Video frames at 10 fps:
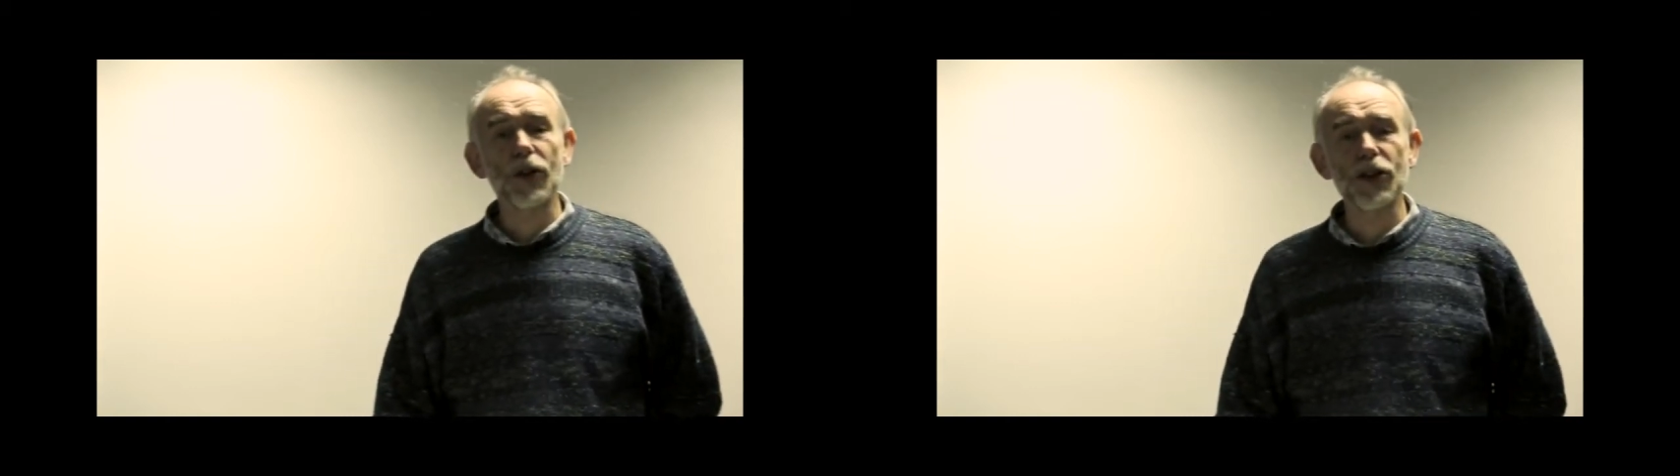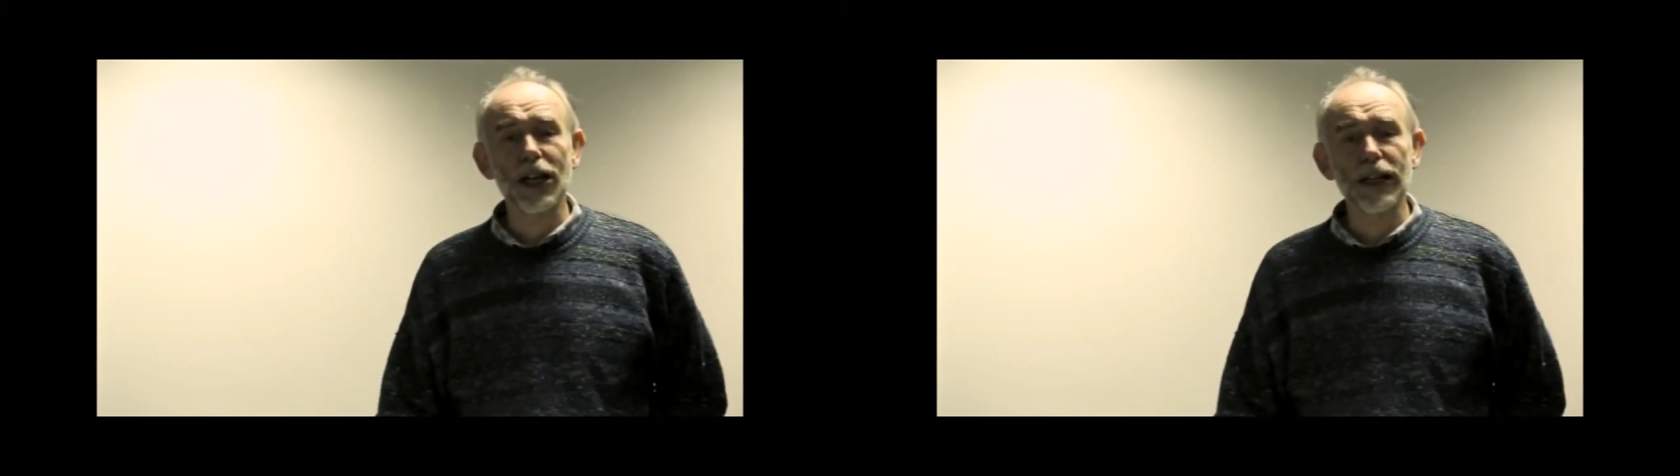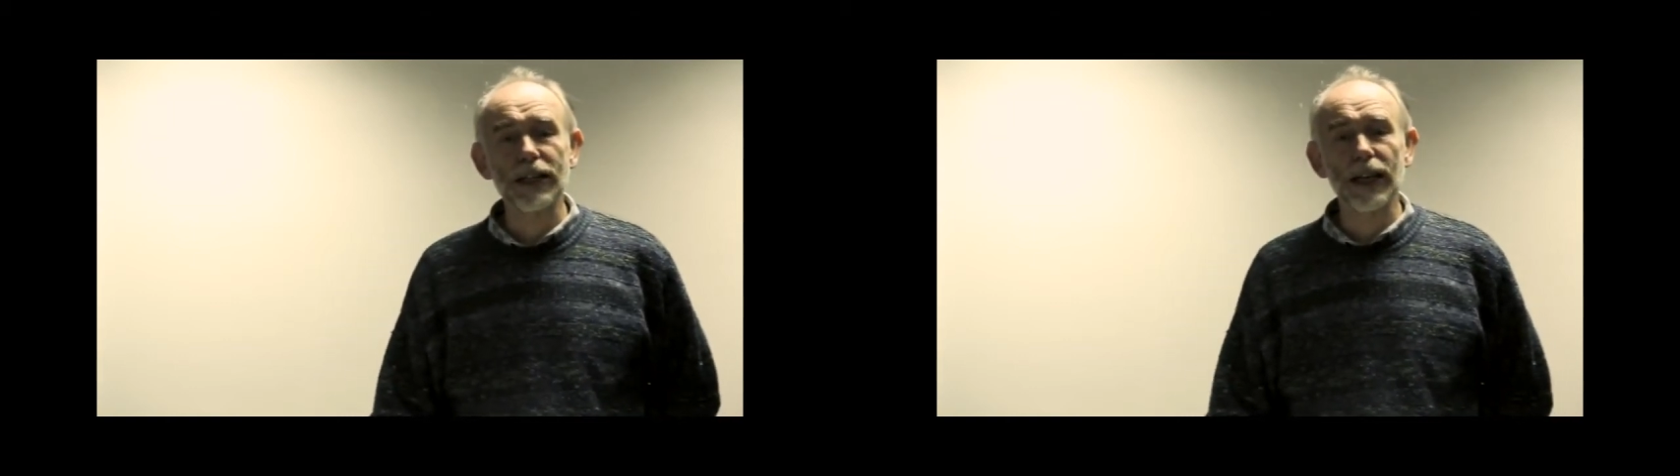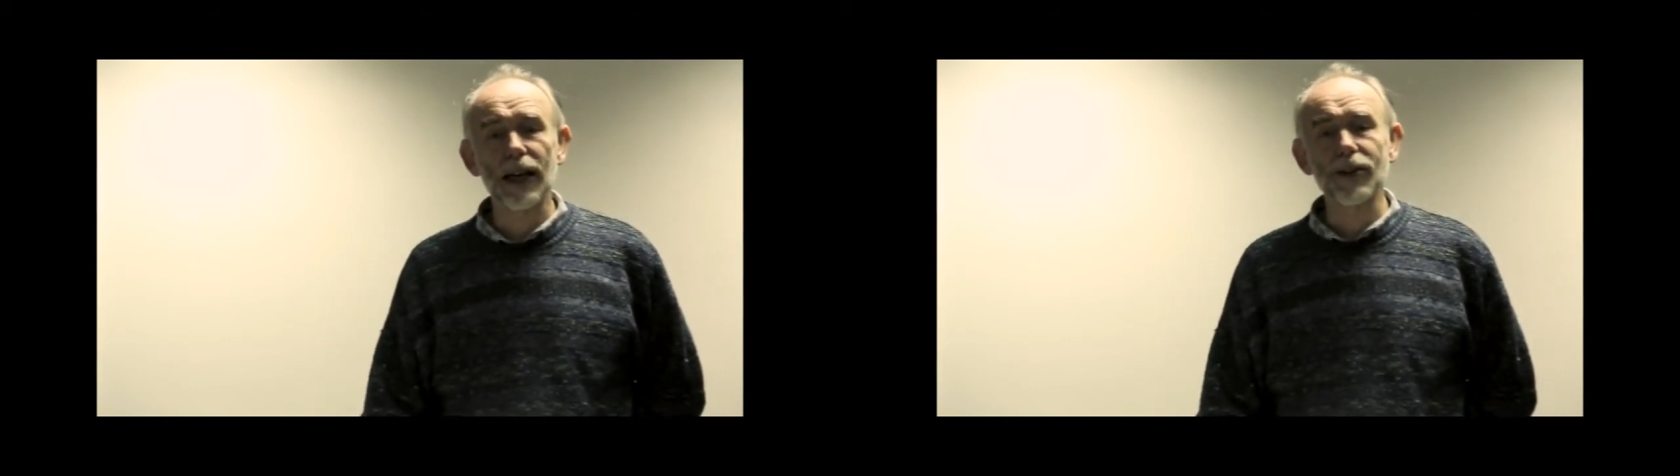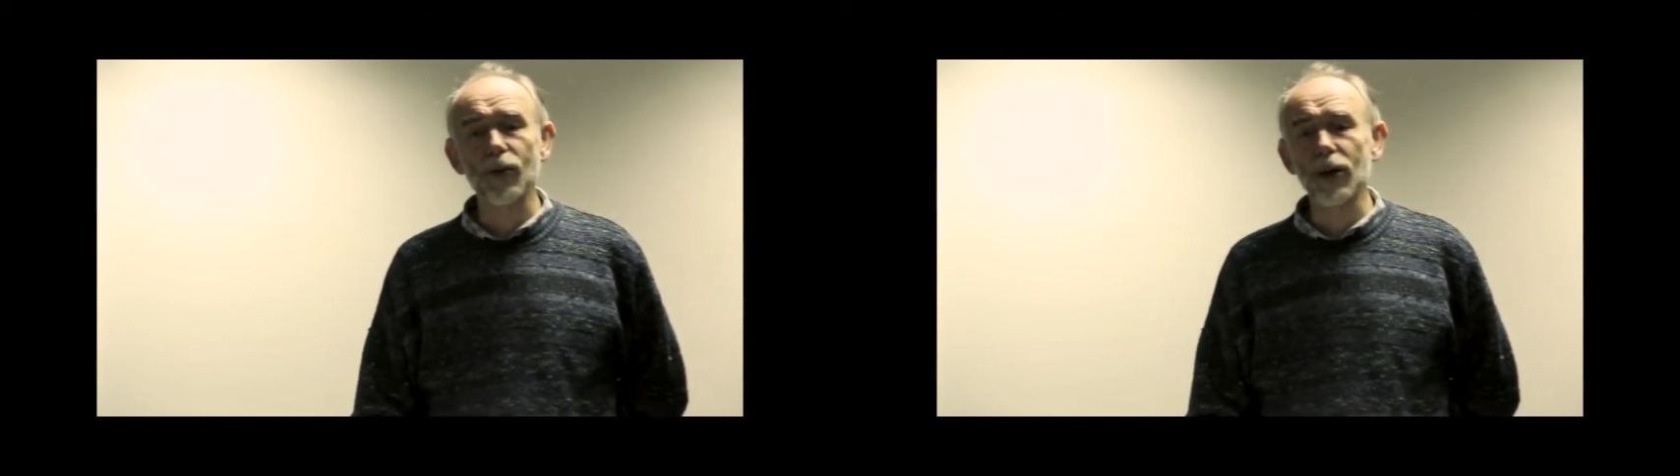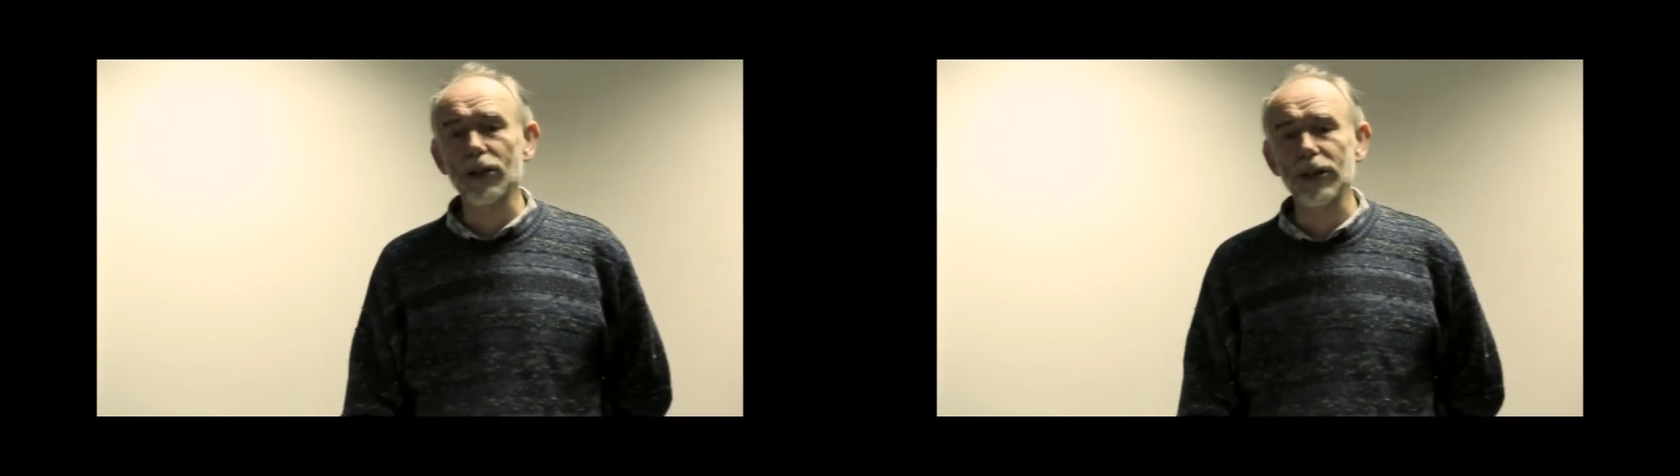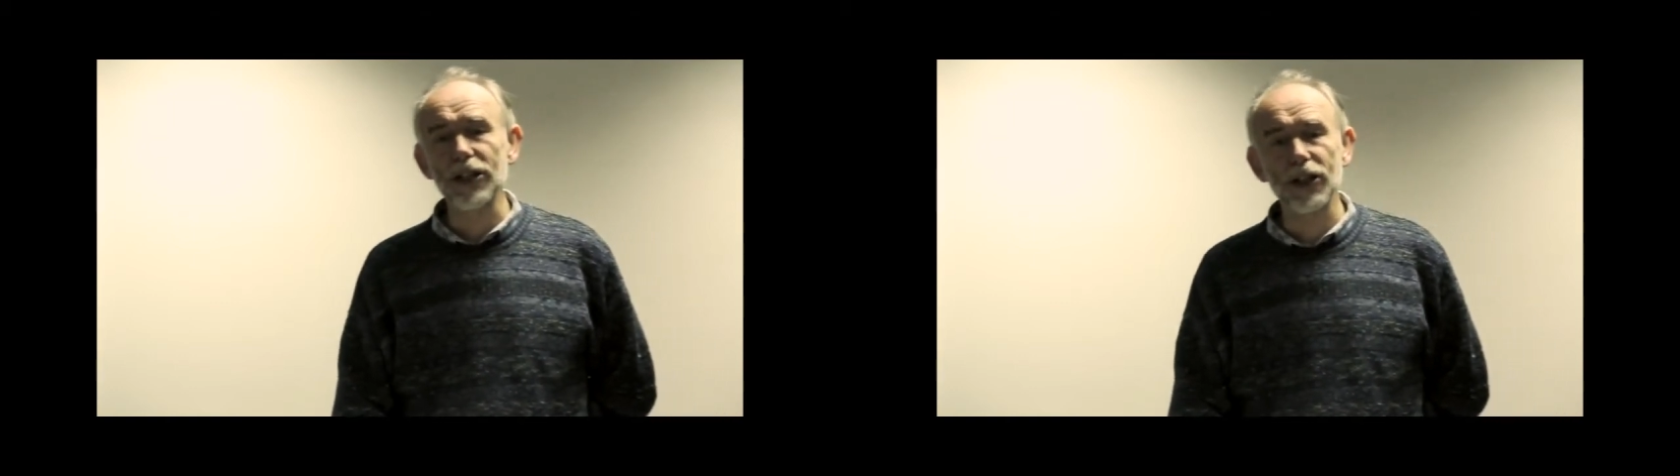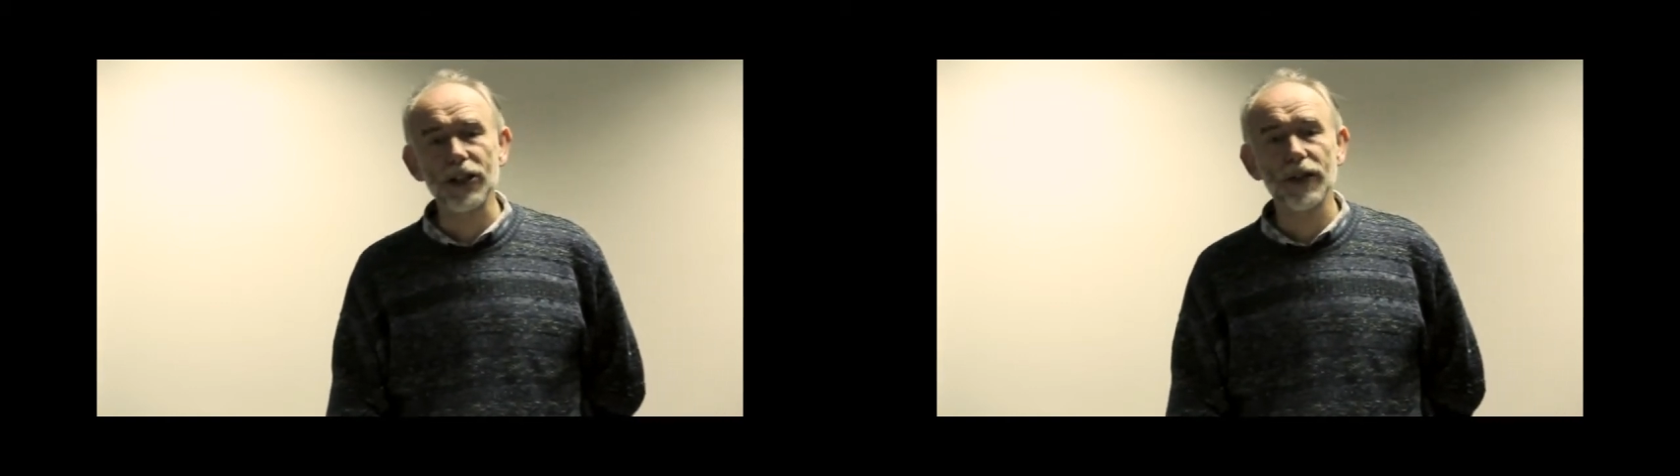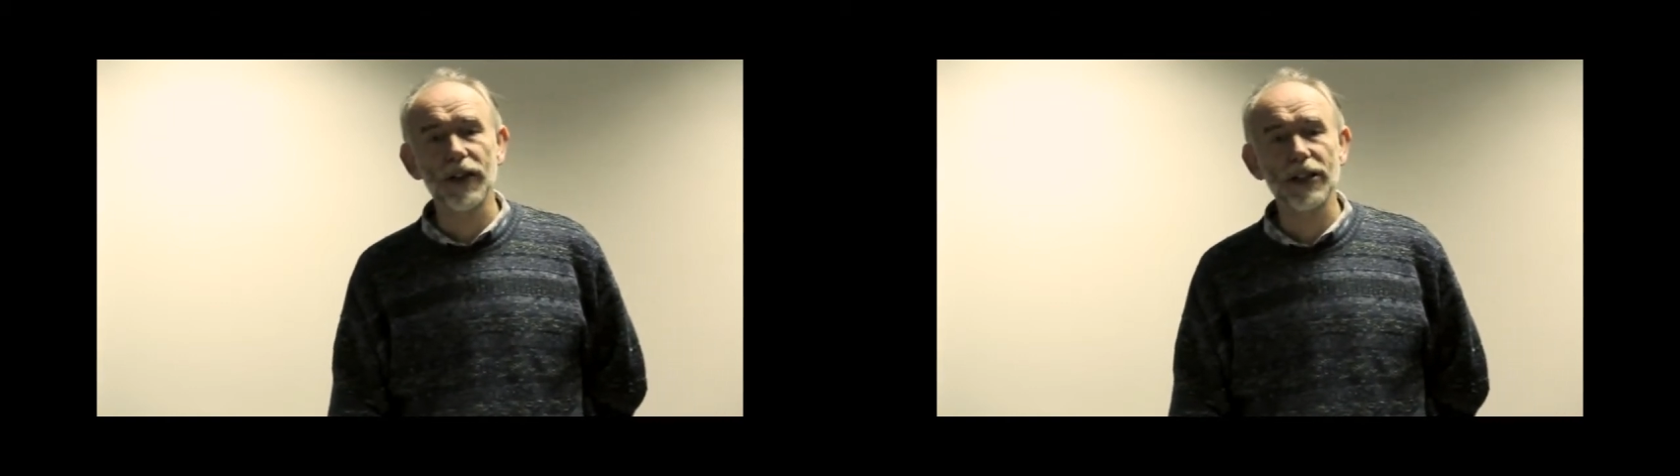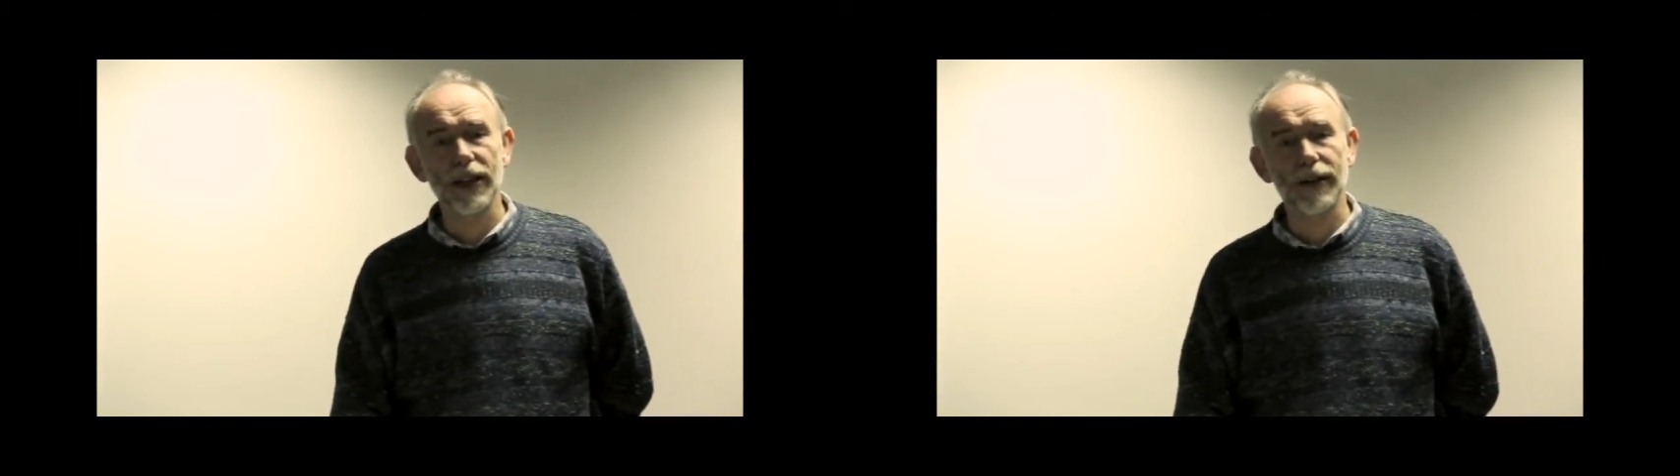Christianity and the world religions
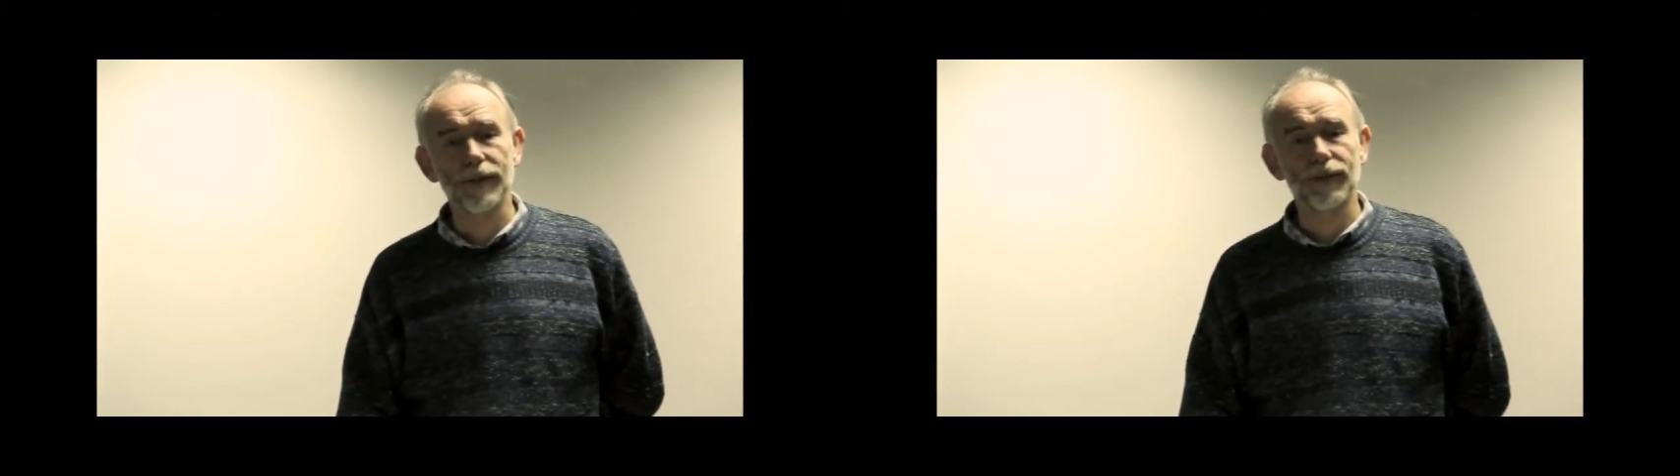fit in?